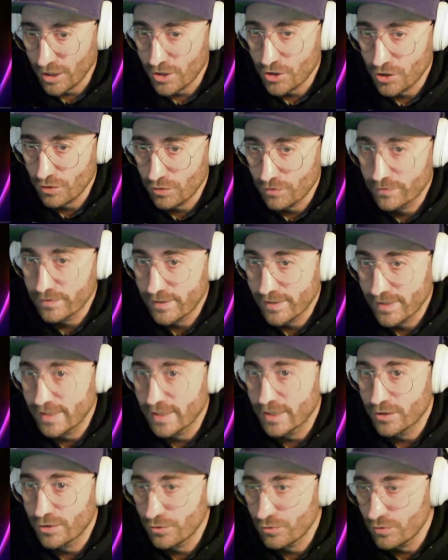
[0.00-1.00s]
should
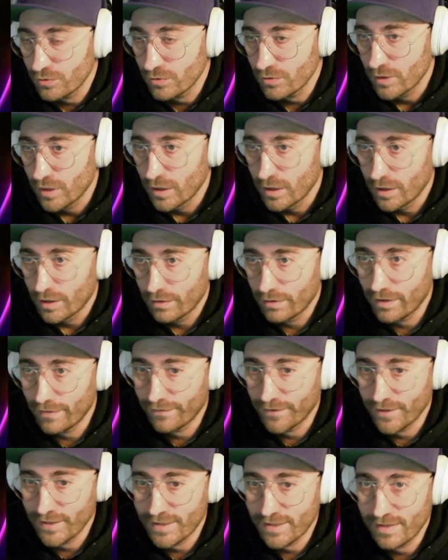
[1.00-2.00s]
see two
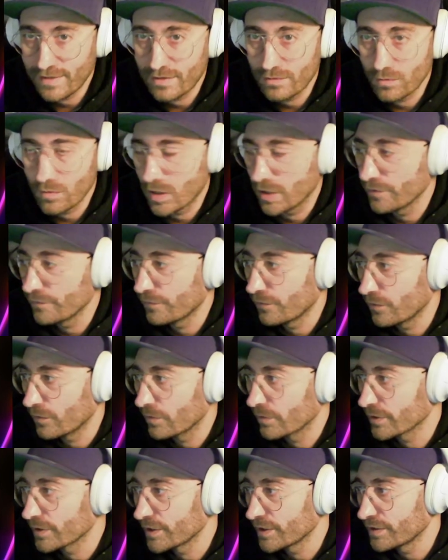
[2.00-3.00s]
references, one
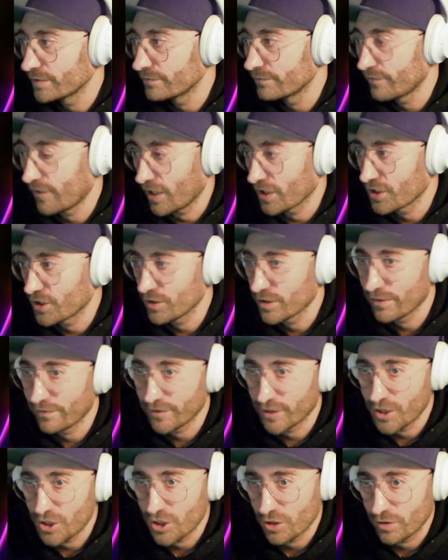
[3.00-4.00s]
for the function
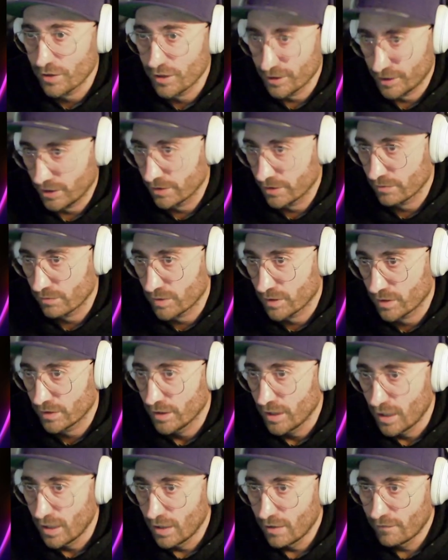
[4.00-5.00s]
definition and the other one
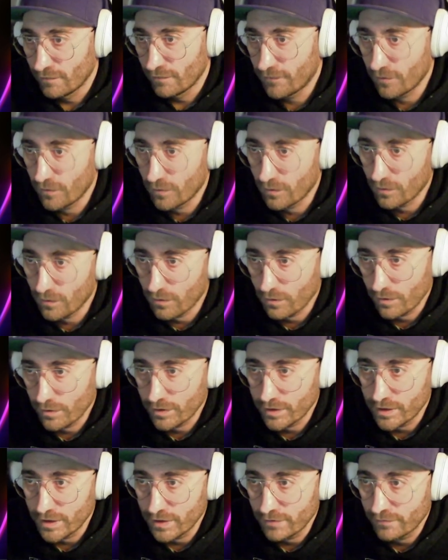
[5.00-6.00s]
for
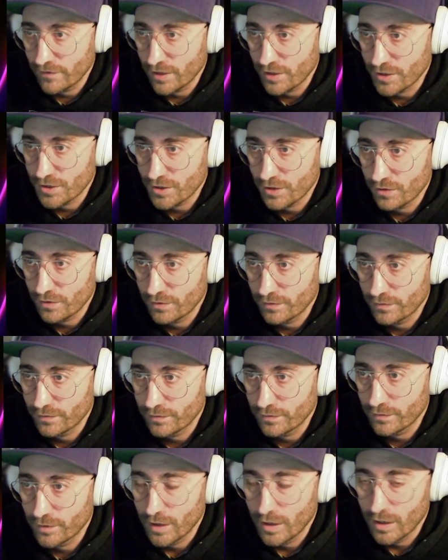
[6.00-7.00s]
the
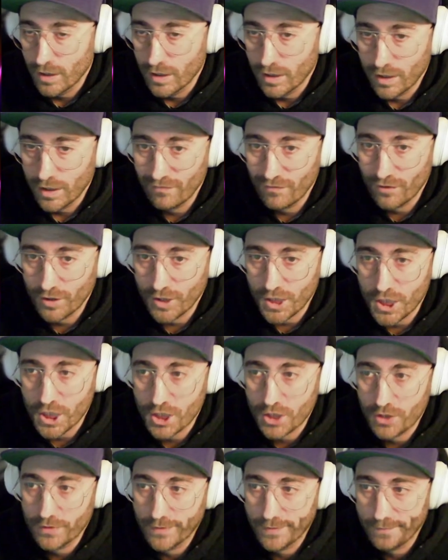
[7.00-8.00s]
function
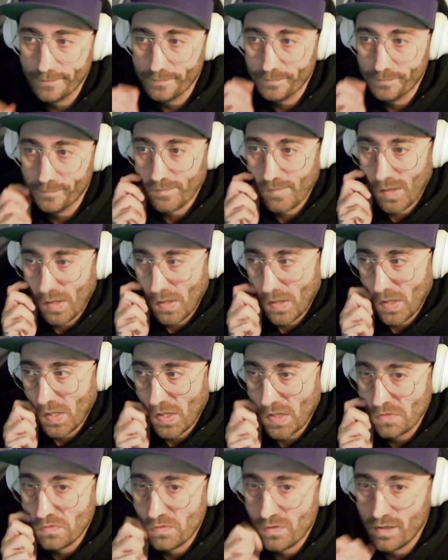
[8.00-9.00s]
invocation.
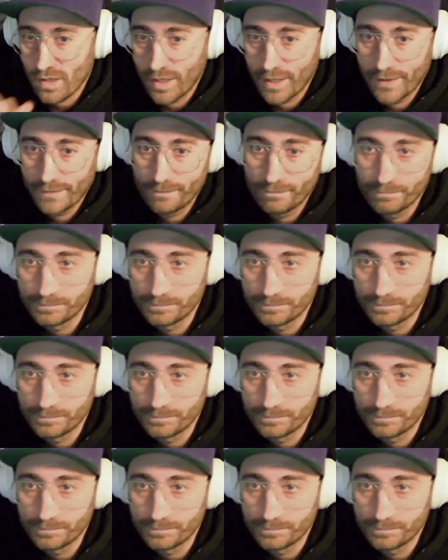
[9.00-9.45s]
All right.